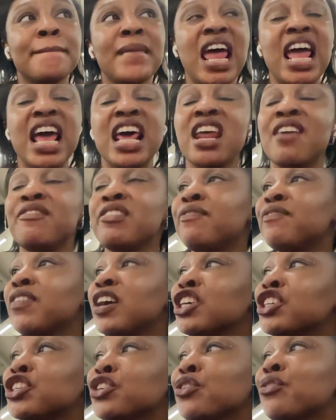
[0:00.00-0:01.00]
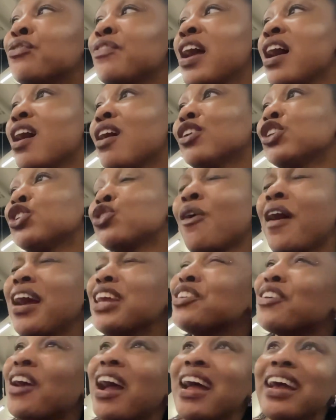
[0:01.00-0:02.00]
And if at first you fail, try,
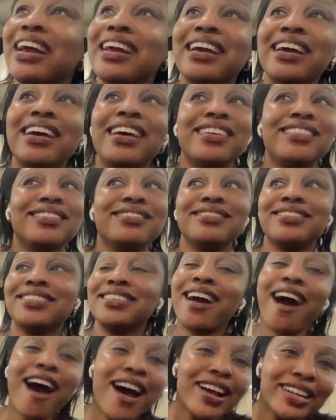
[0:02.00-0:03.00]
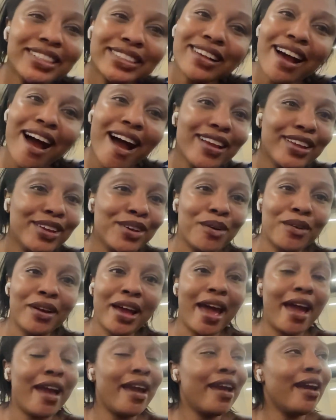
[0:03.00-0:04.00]
try again. God's got you,
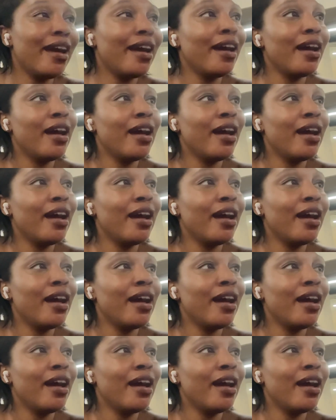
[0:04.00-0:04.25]
okay?